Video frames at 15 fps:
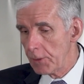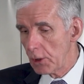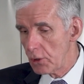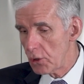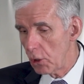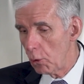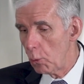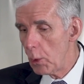
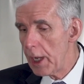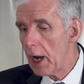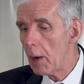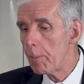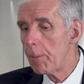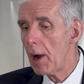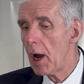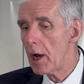so we are
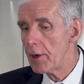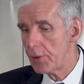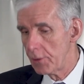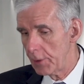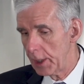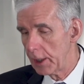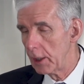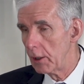
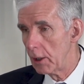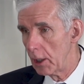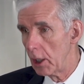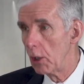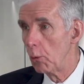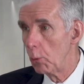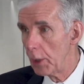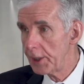partnering
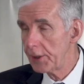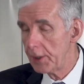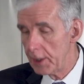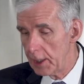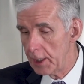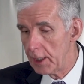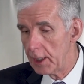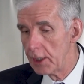with
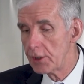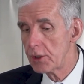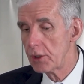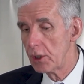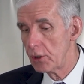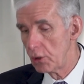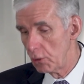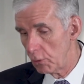the
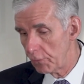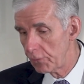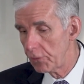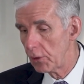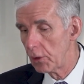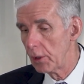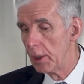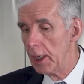Institute
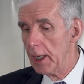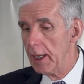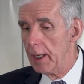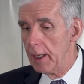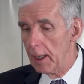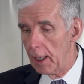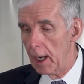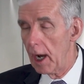for
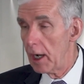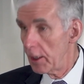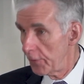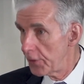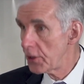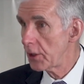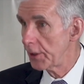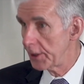
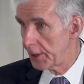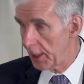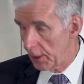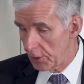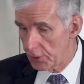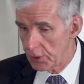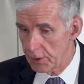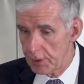Artificial
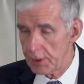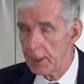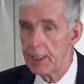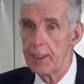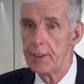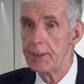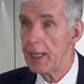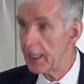Intelligence
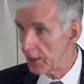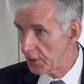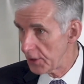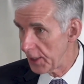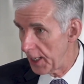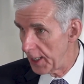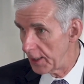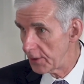and Data
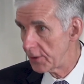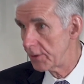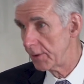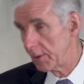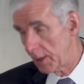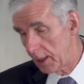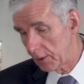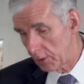Science.
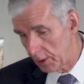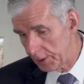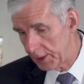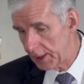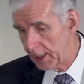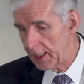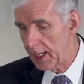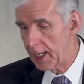I call it
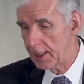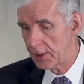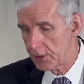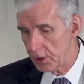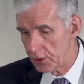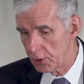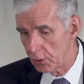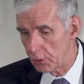the AI
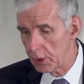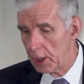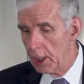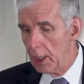Institute.